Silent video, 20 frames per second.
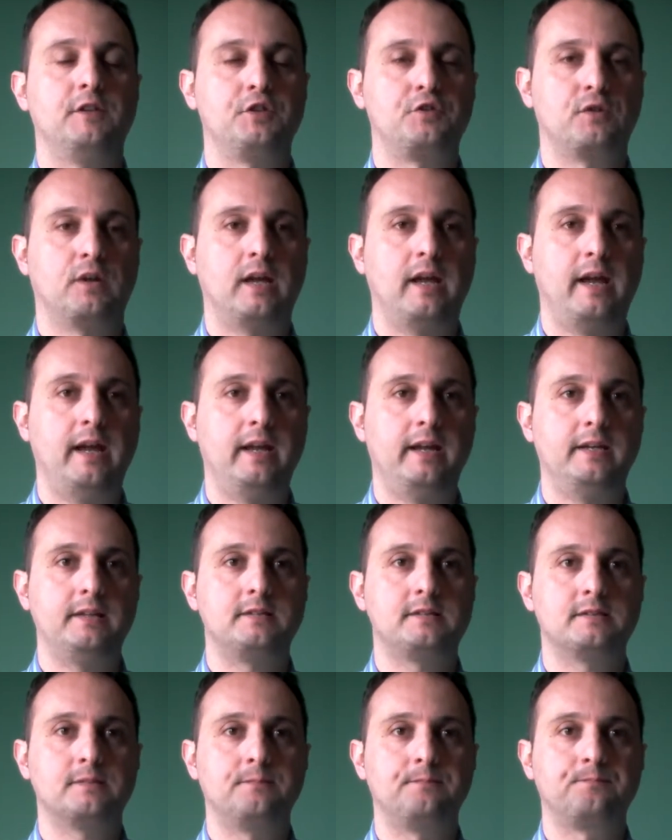visual
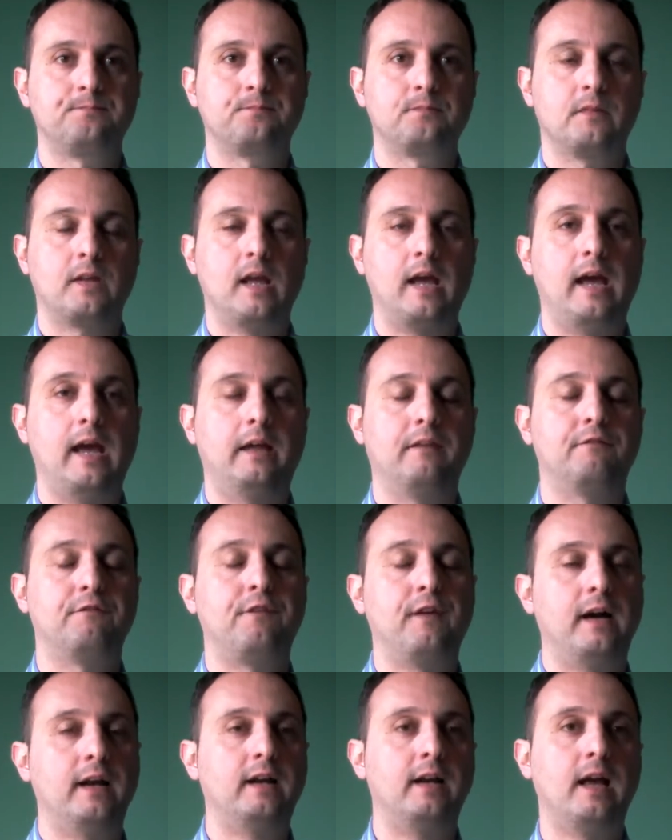aids,
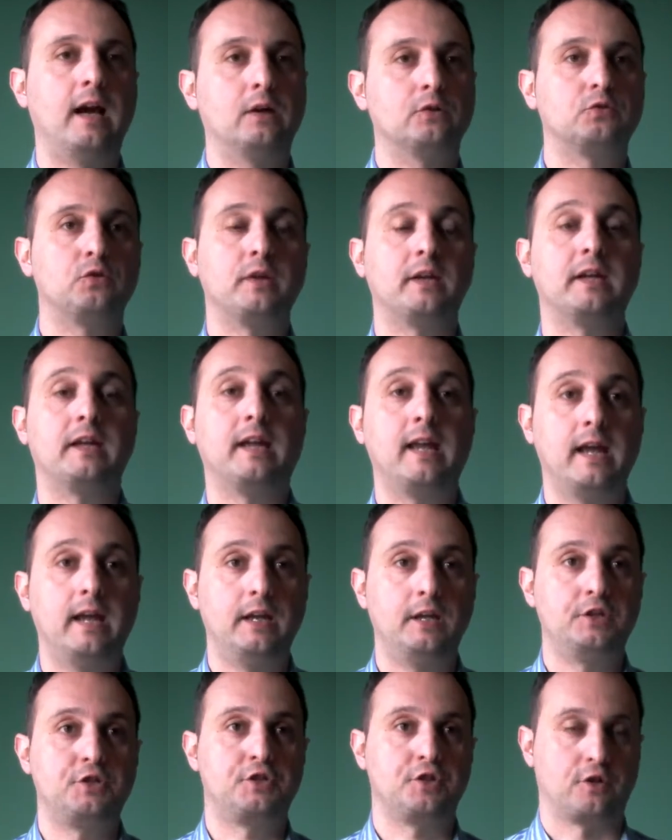and finally how to
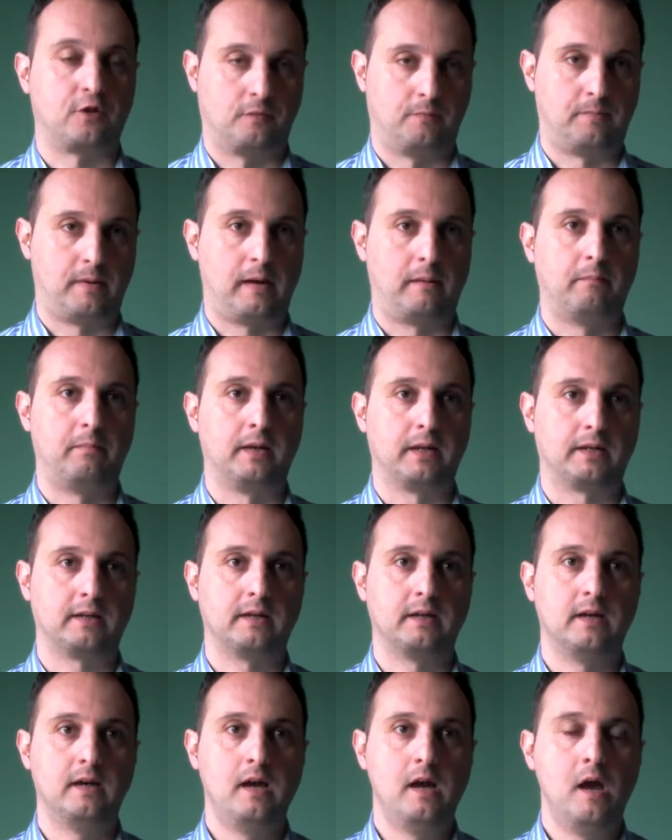engage your
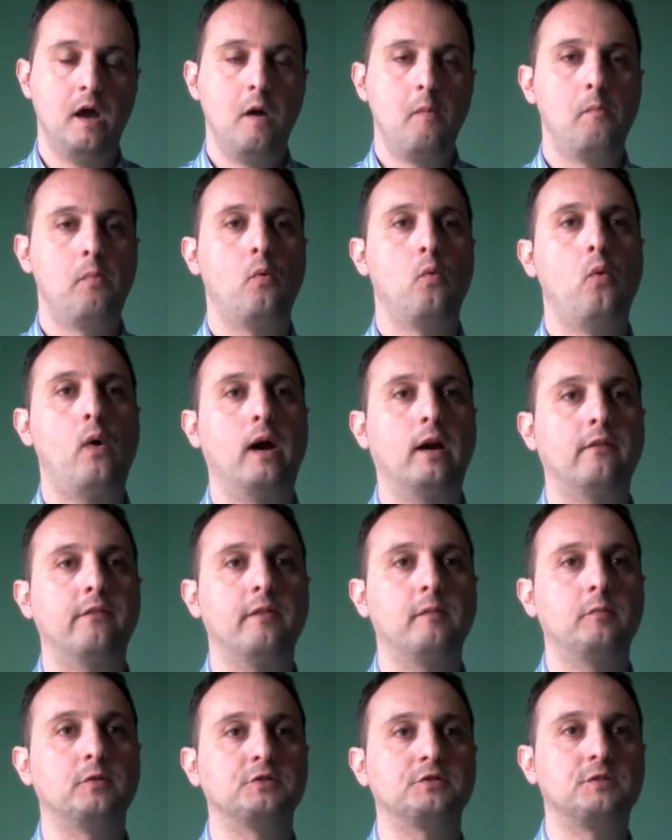public. But one
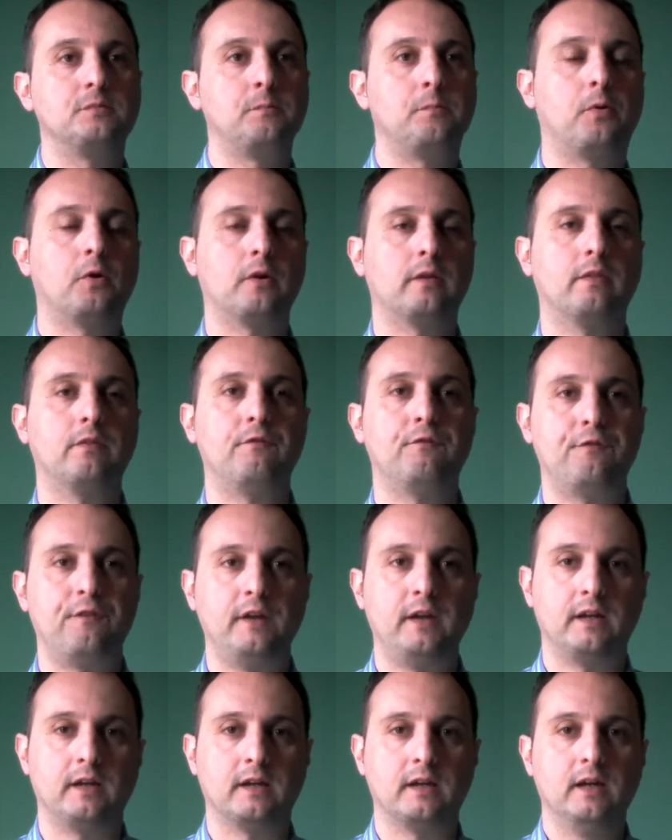of the most important
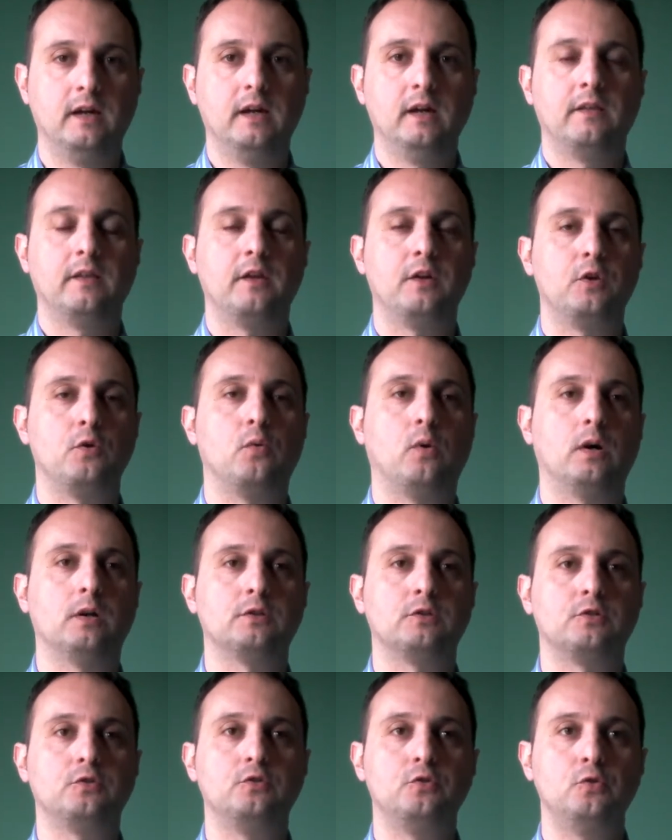things that you
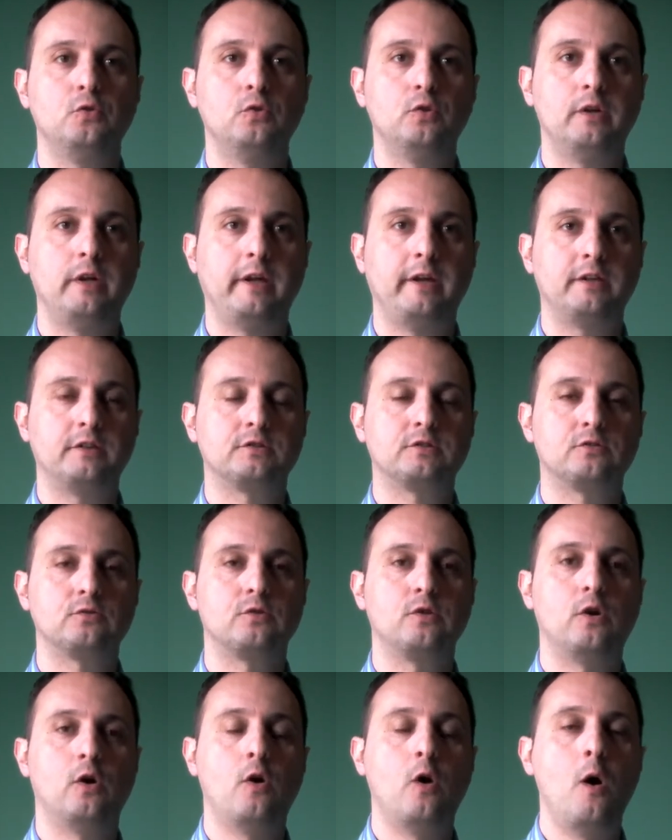want to do is
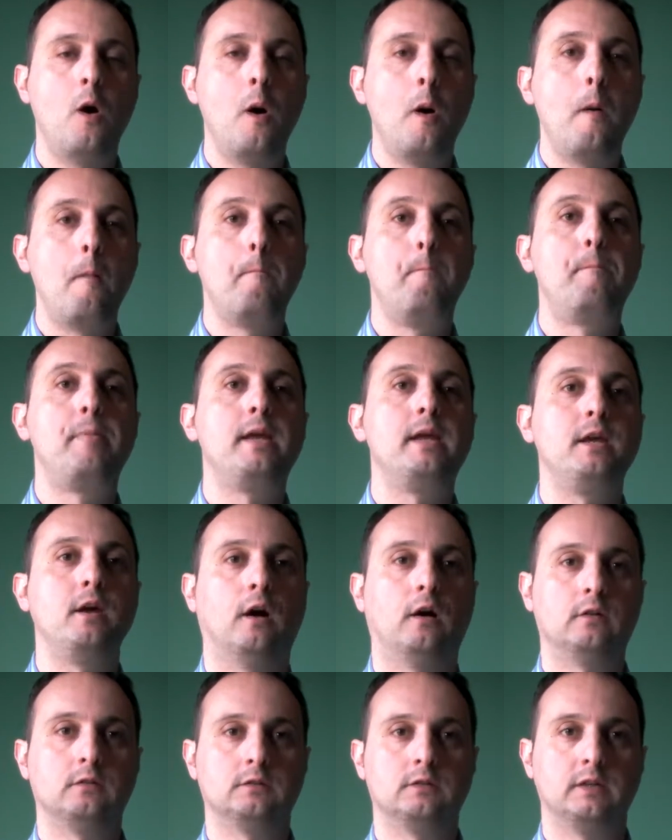to go
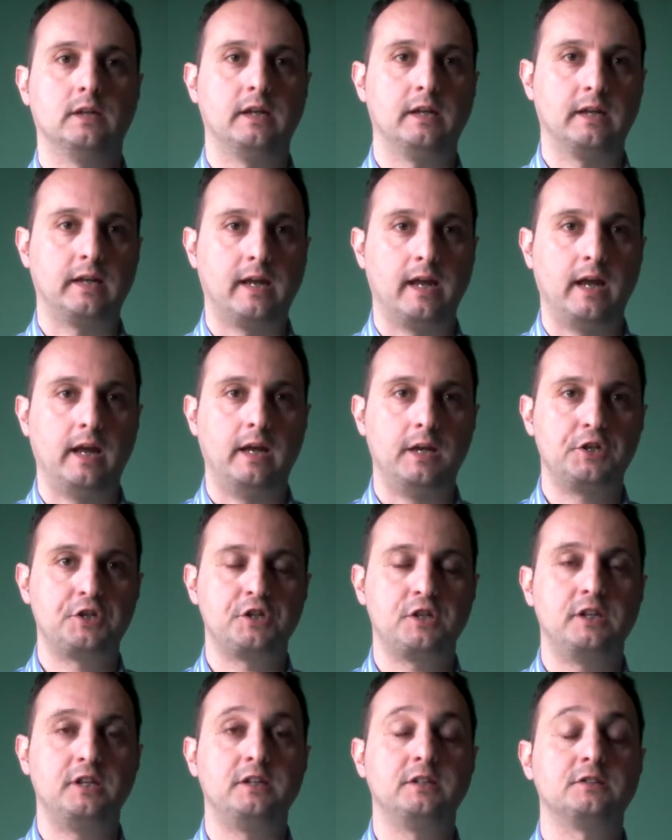beyond
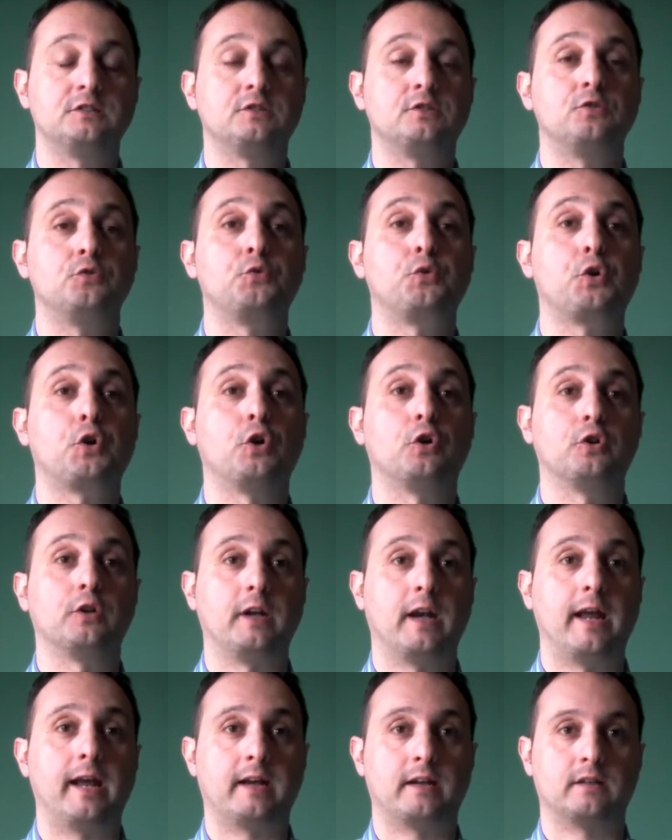engage, is to
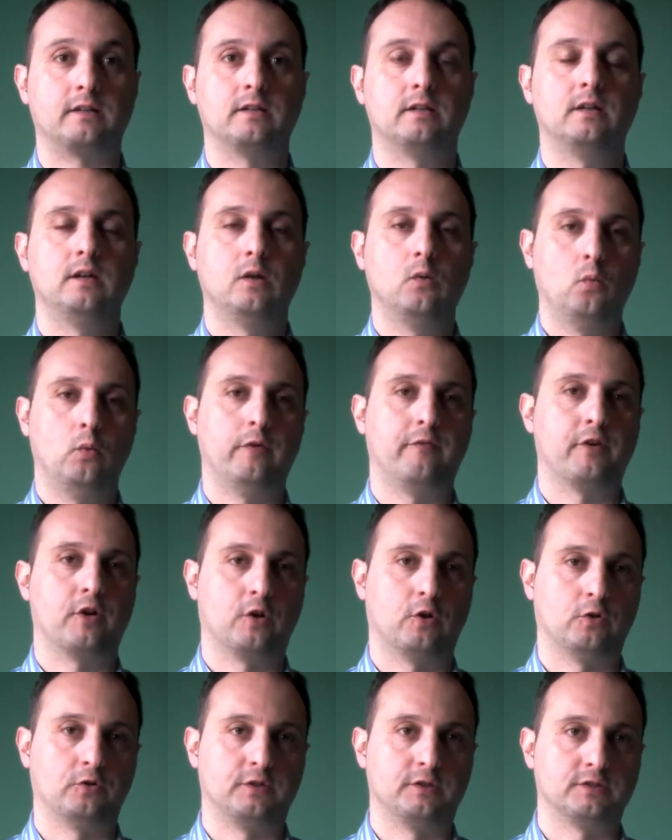connect with
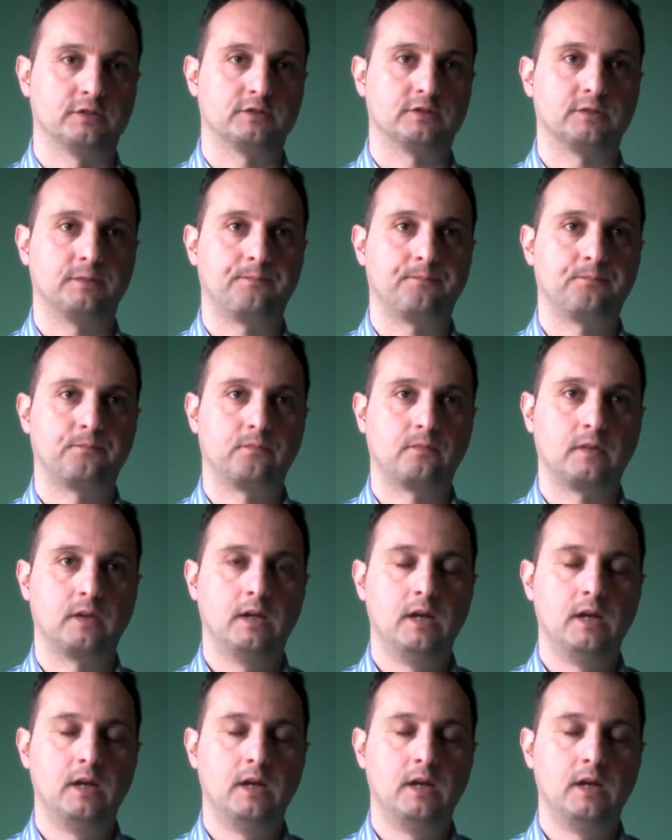your audience.